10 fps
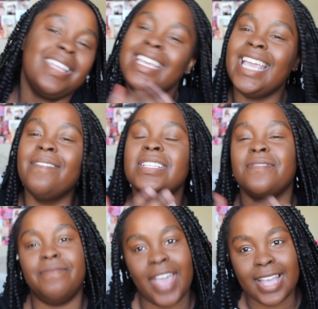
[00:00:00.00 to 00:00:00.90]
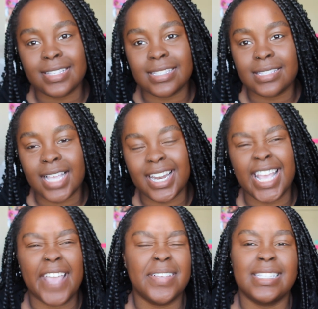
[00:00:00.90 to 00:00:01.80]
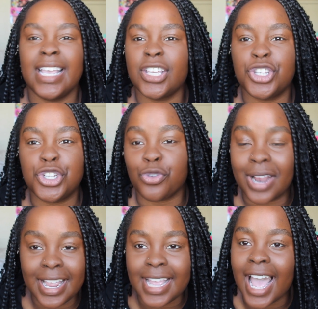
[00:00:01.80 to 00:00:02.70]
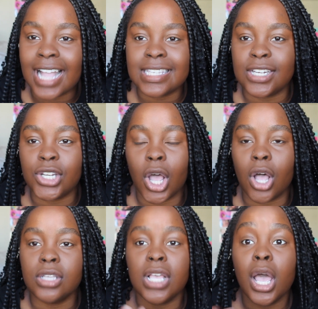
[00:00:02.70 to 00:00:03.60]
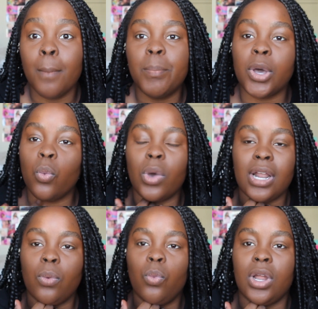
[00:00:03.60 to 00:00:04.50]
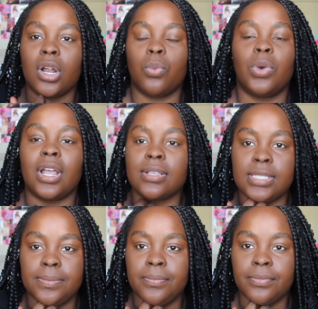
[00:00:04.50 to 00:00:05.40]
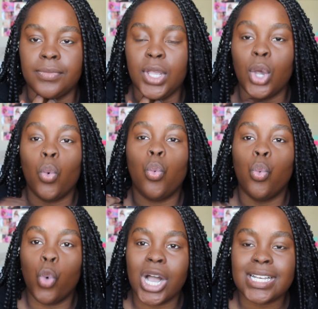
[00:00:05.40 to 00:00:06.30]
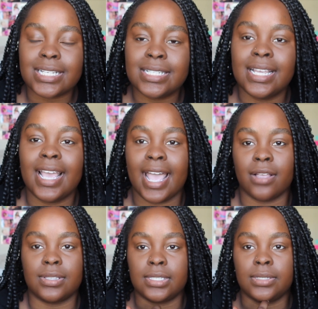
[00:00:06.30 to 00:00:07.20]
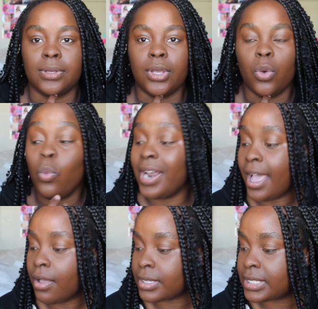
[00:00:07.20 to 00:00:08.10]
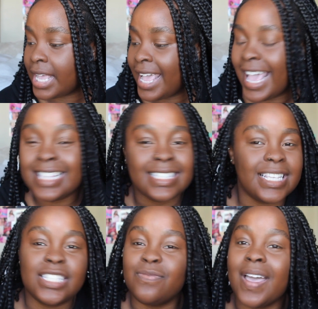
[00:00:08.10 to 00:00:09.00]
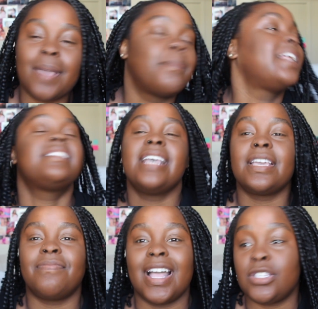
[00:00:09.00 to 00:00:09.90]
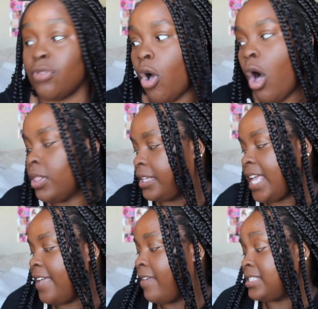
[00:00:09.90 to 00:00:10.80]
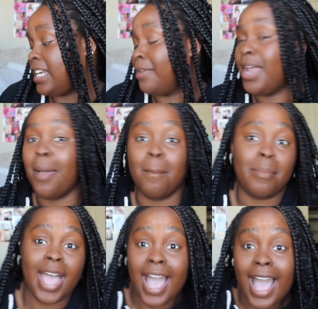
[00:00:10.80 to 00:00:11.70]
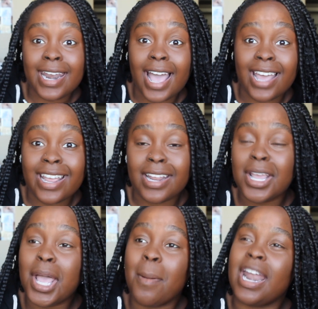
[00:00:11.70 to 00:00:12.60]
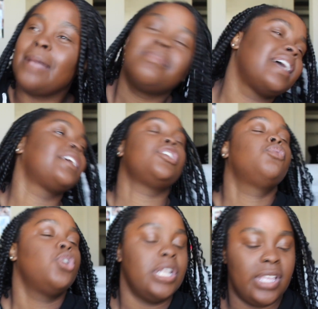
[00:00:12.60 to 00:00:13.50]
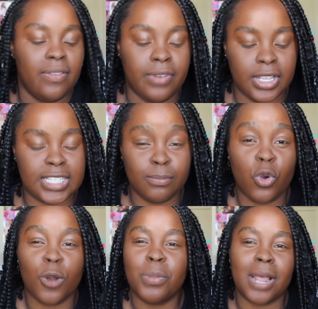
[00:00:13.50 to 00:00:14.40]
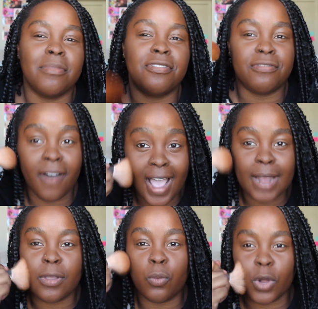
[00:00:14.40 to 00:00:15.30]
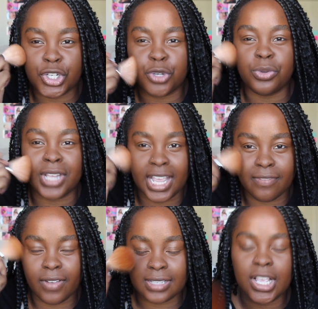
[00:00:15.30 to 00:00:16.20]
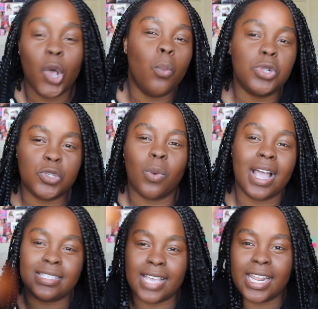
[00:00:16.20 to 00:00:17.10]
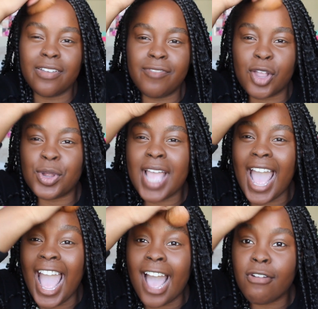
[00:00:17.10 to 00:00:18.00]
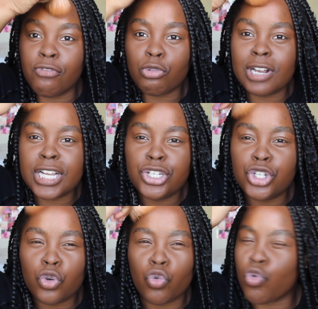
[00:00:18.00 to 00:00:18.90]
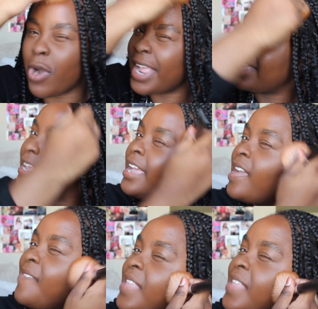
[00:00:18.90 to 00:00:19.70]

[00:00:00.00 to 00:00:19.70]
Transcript: It gave us vets and it gave us like stray cats and dogs, but what else? What else? It's like that's all it gave us, and I'm not mad at it, and I'm like, you could have given us more, but I'm fine with what you gave us, which is why it's getting a very average ranking, if